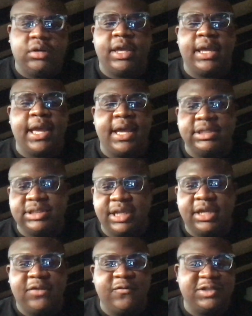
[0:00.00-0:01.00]
hey guys,
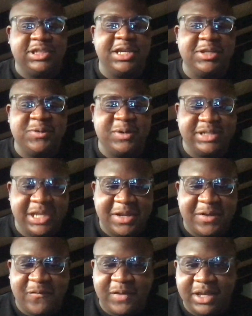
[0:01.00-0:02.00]
thank you for staying towards the end of
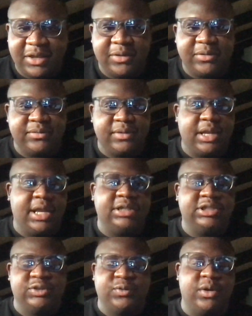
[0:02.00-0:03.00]
the video. And I
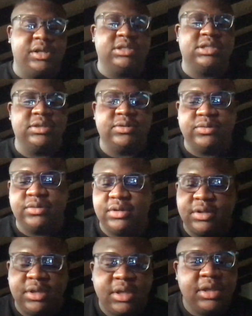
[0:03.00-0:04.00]
just wanted to,
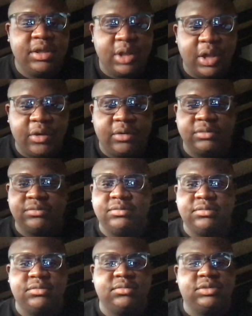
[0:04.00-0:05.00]
you know,
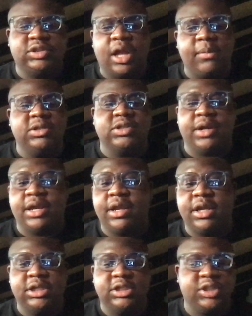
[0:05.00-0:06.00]
stop this right
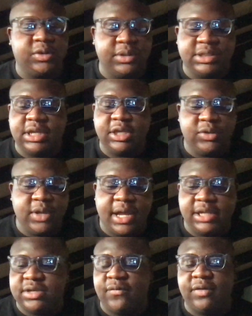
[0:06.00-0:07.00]
here, showing, telling you
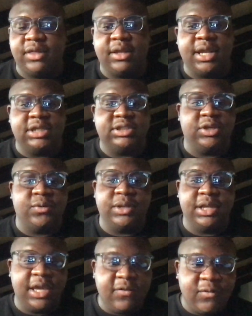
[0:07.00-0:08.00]
guys everything that's dealing with the
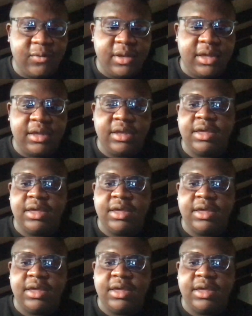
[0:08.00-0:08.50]
giveaway